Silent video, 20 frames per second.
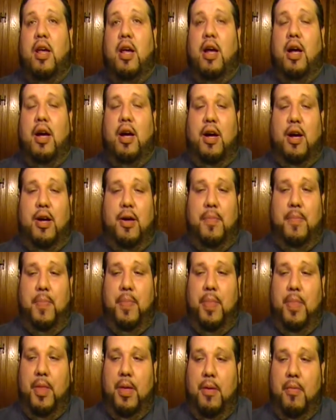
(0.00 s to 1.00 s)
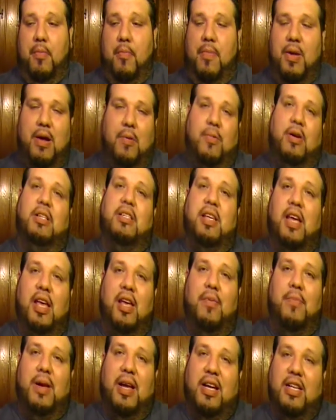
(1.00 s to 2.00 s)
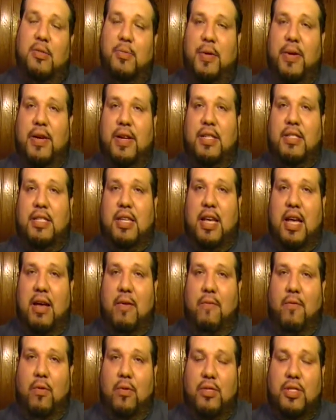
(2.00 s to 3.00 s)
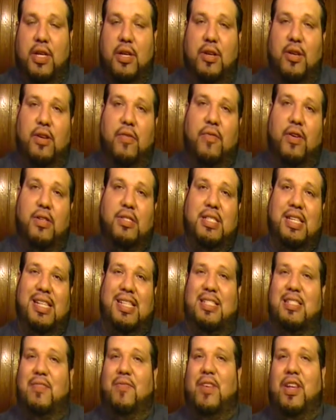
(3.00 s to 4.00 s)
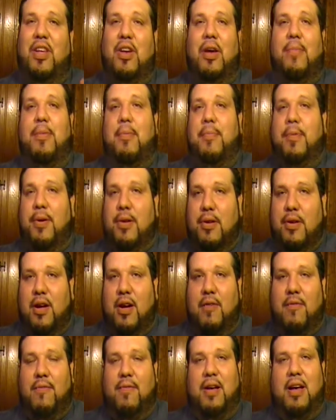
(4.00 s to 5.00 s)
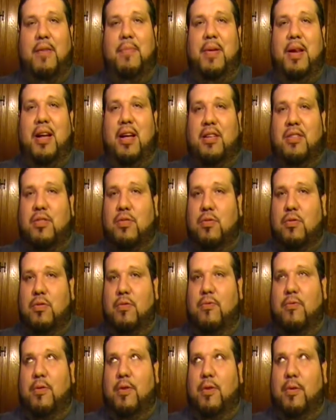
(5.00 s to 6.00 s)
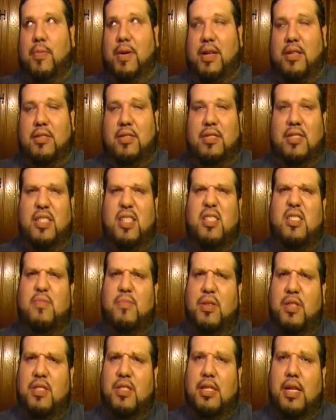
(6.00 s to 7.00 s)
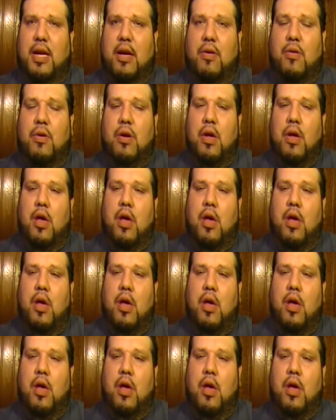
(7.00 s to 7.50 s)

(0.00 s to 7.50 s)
But I want to tell you my experience at Fullsail University. This is a video I've been putting off. I've been out of school for about 6 months now.